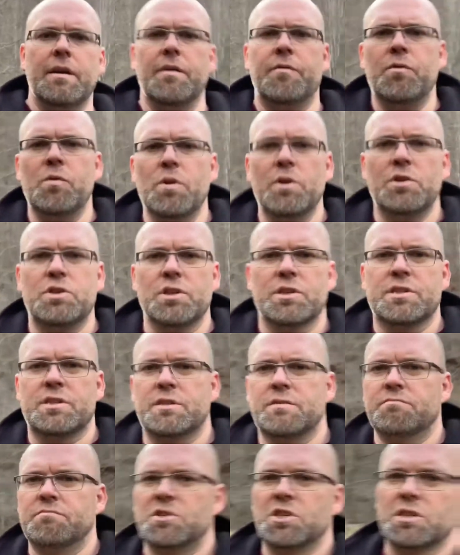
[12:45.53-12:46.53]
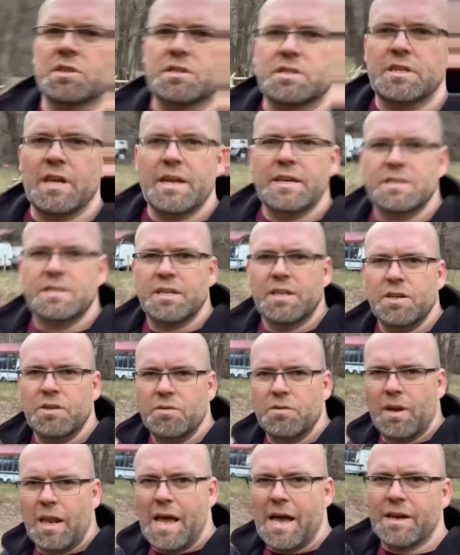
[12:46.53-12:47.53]
you would just stay
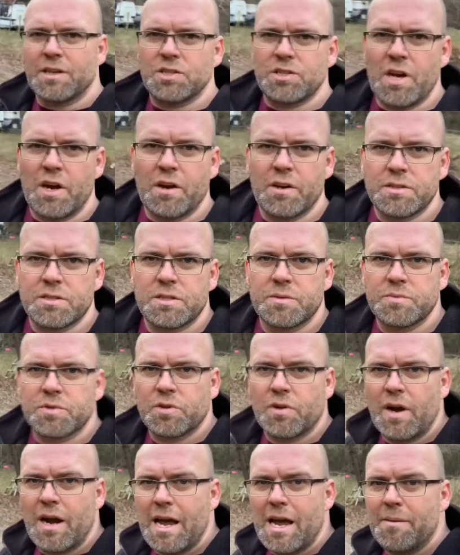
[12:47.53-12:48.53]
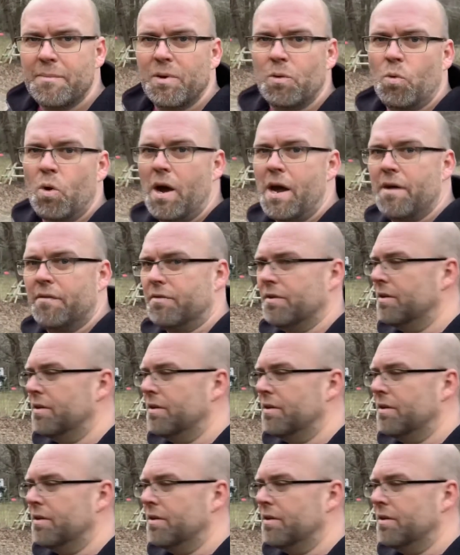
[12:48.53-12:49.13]
tuned, like, share, and subscribe, and we'll have